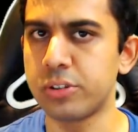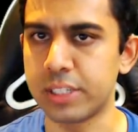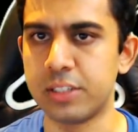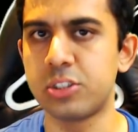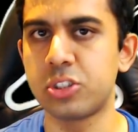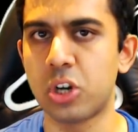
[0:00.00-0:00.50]

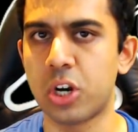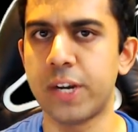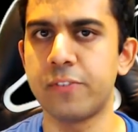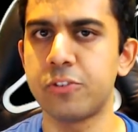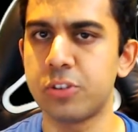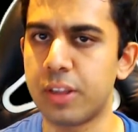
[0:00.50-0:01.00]
in
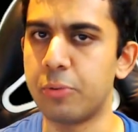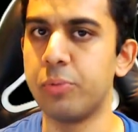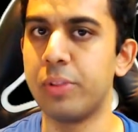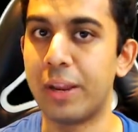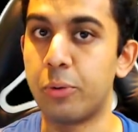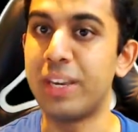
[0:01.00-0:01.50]
StarCraft that
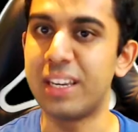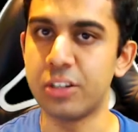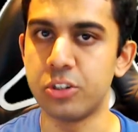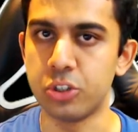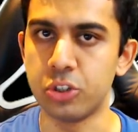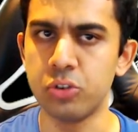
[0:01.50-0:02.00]
like we can
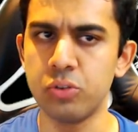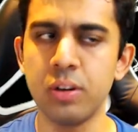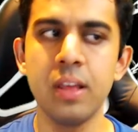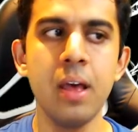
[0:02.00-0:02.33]
do.